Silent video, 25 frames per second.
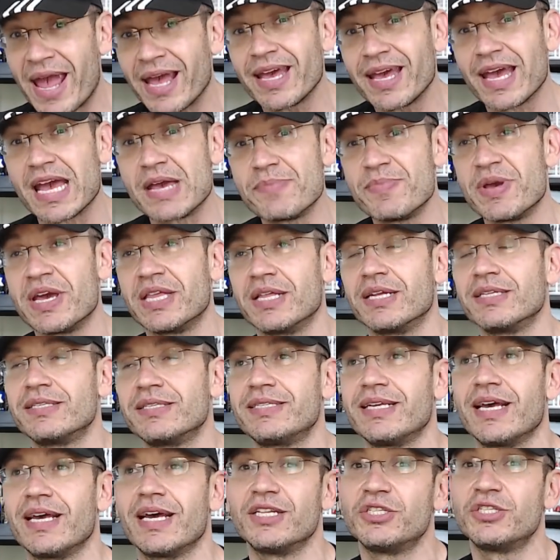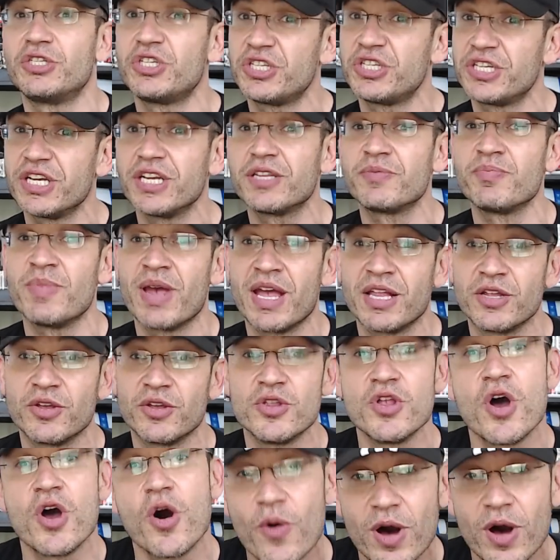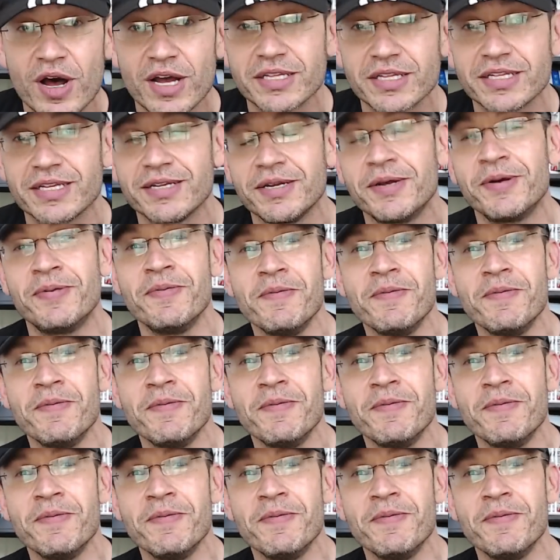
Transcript: came in and said, shit man, you know what?